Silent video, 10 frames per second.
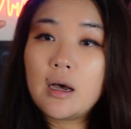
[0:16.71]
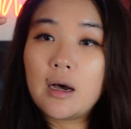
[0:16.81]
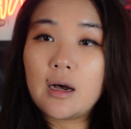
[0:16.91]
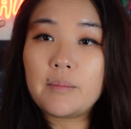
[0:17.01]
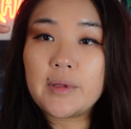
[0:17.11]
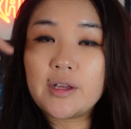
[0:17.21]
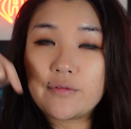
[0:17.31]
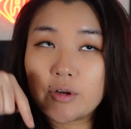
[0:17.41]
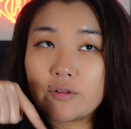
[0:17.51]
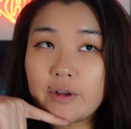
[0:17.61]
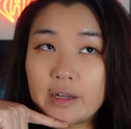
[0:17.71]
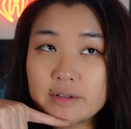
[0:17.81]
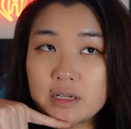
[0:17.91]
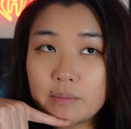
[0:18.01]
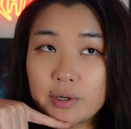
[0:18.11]
If you're a fan
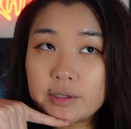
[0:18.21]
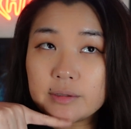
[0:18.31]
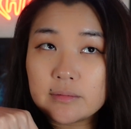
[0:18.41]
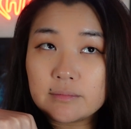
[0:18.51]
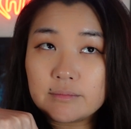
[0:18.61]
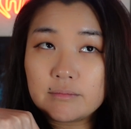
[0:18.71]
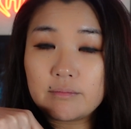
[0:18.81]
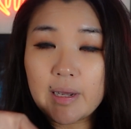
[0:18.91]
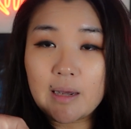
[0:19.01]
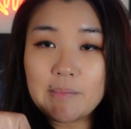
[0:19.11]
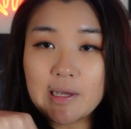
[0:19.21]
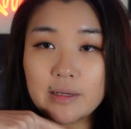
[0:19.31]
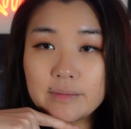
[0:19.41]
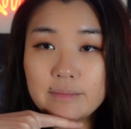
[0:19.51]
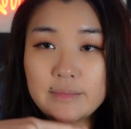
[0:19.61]
of Tim Burton,
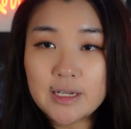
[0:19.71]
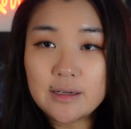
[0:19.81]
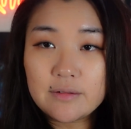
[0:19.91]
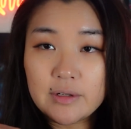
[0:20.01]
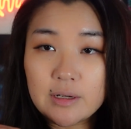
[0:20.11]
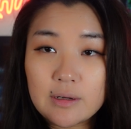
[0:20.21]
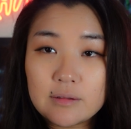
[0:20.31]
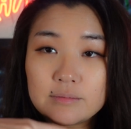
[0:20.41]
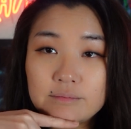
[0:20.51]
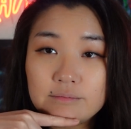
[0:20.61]
Batman, Danny DeVito,